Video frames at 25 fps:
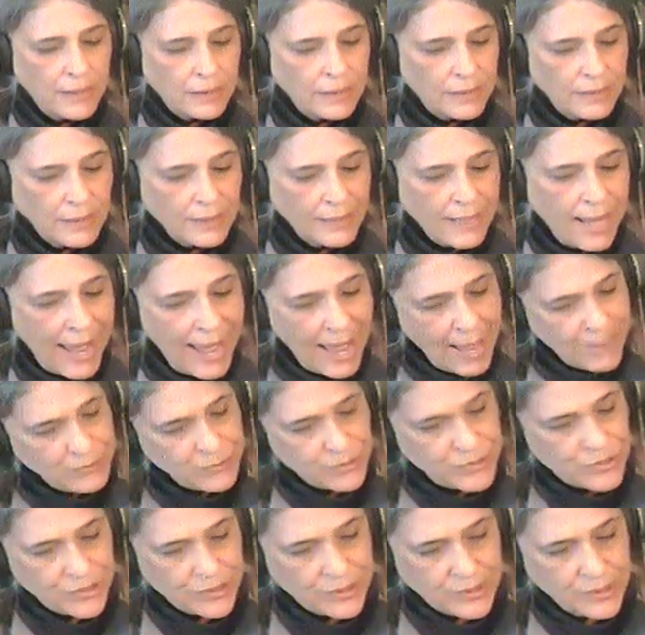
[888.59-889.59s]
The
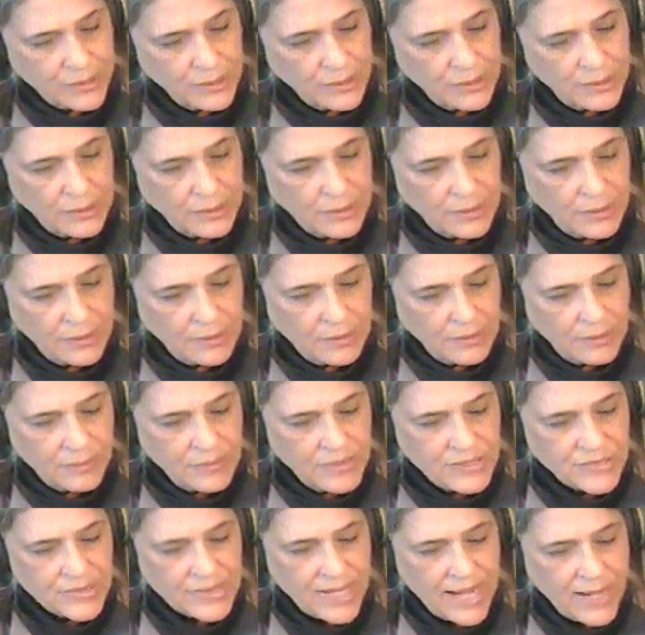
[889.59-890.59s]
caption
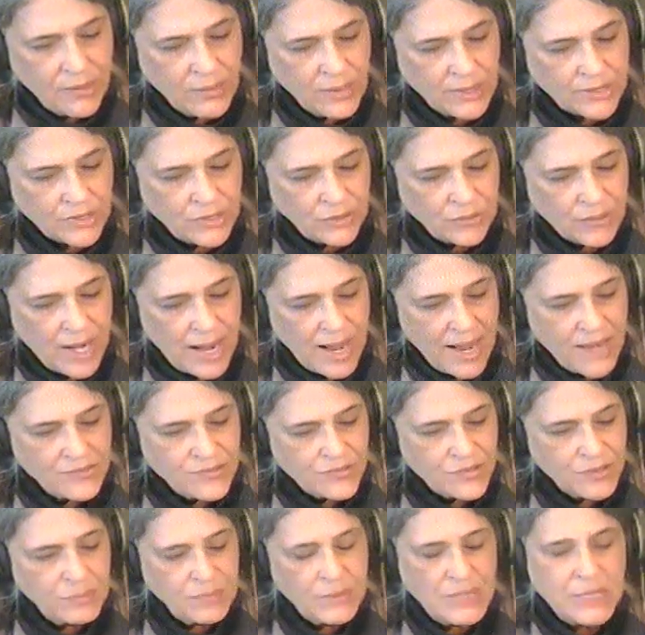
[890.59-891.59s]

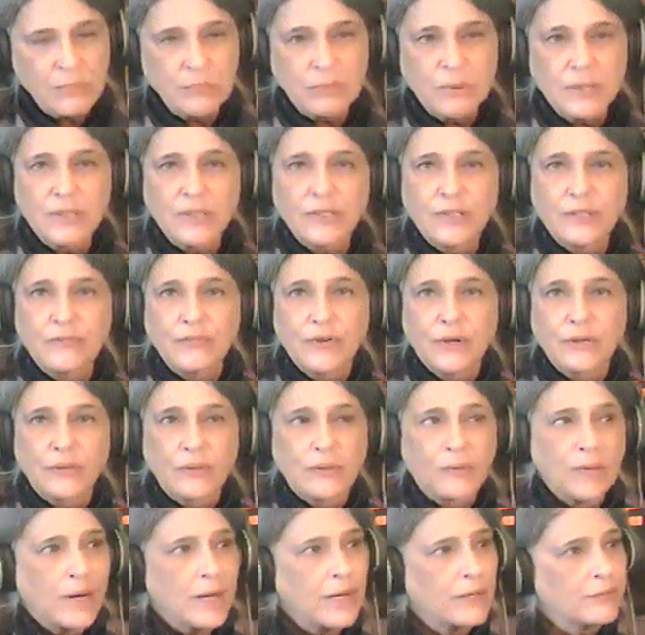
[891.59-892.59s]
mischaracterized the people in the
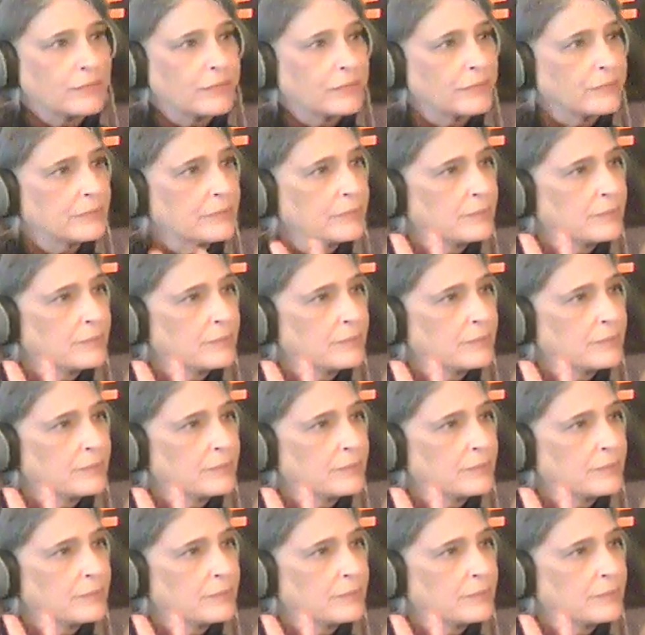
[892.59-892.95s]
photograph.